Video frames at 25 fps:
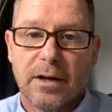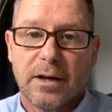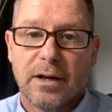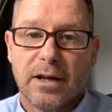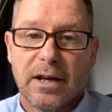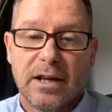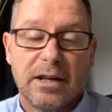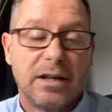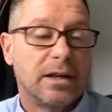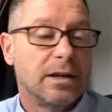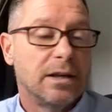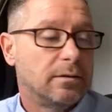
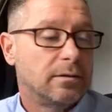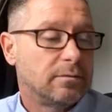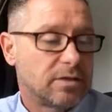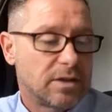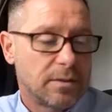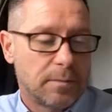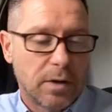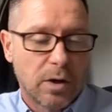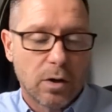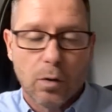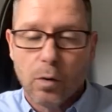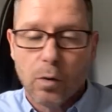any
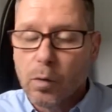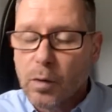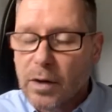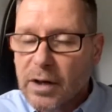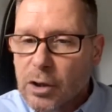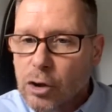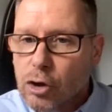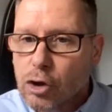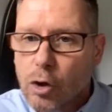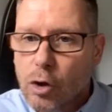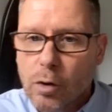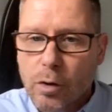typical
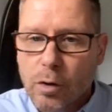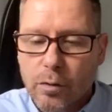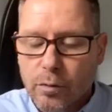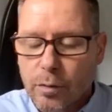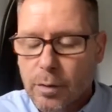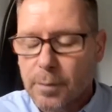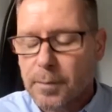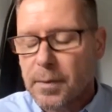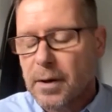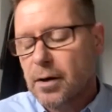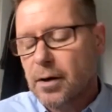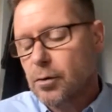insure
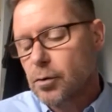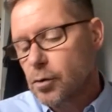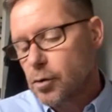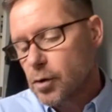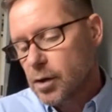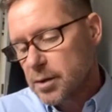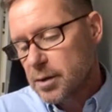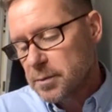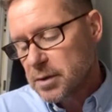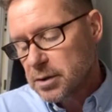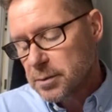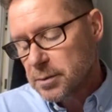repair
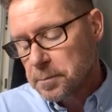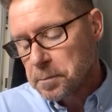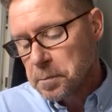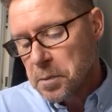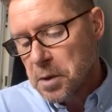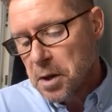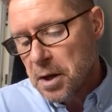agreement.